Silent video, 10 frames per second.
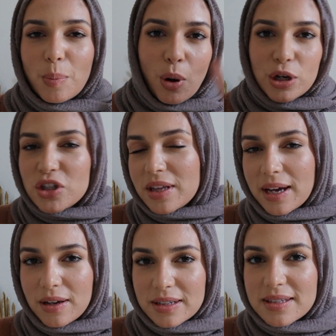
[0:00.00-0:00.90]
push
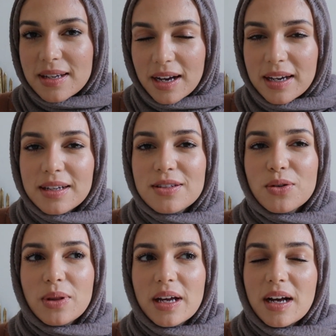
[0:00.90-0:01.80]
that aside
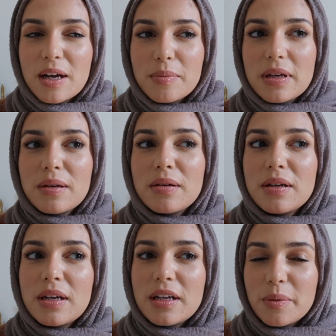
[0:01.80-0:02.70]
so that I'm
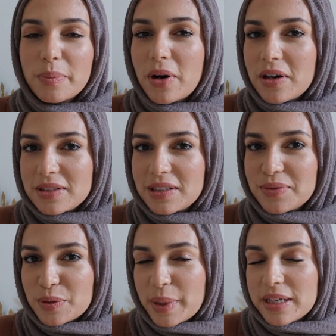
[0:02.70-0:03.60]
in a
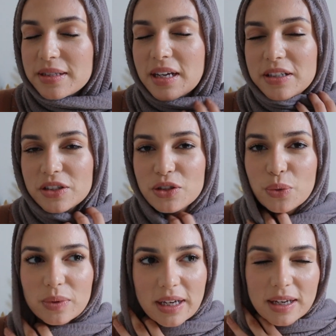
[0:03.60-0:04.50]
positive space. I just
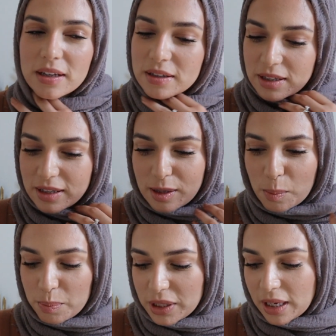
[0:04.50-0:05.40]
don't like
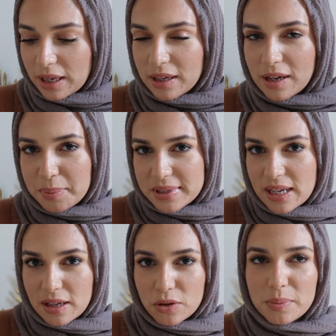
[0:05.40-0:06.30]
being
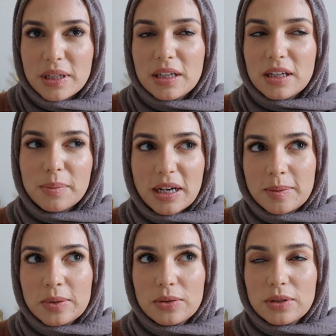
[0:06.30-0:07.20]
upset or being in a
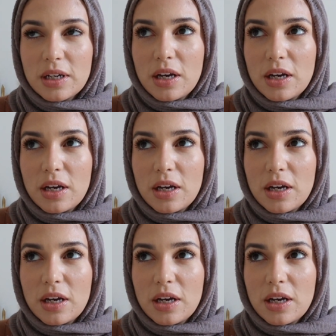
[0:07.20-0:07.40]
bad mood